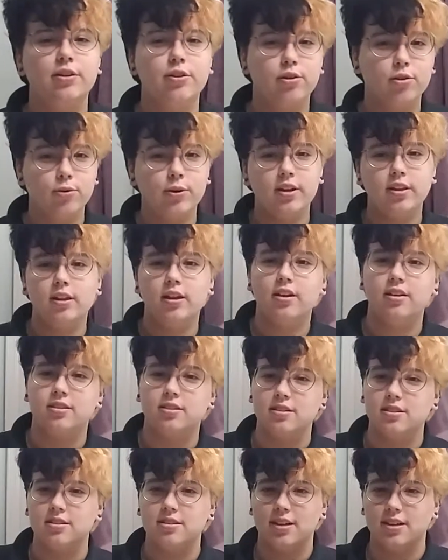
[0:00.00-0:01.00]
3 things
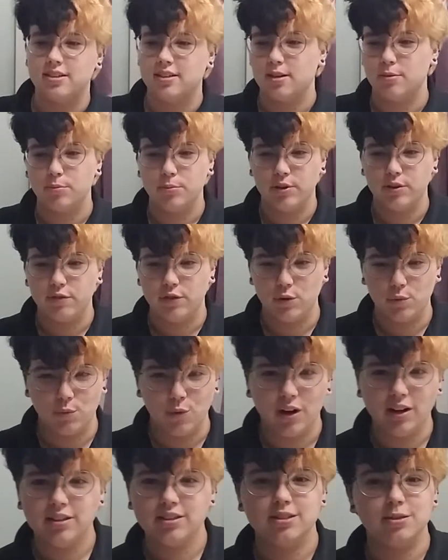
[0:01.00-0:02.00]
to size up if you
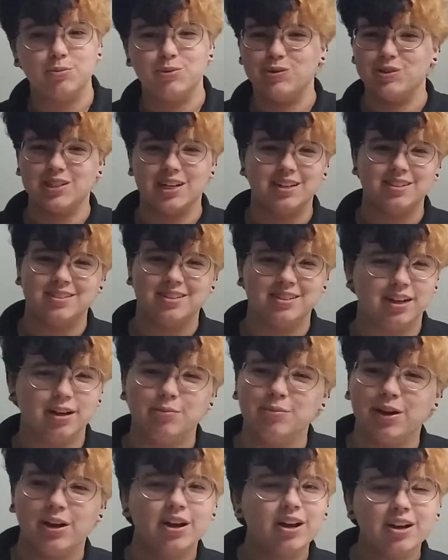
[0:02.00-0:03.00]
want to be sizing up.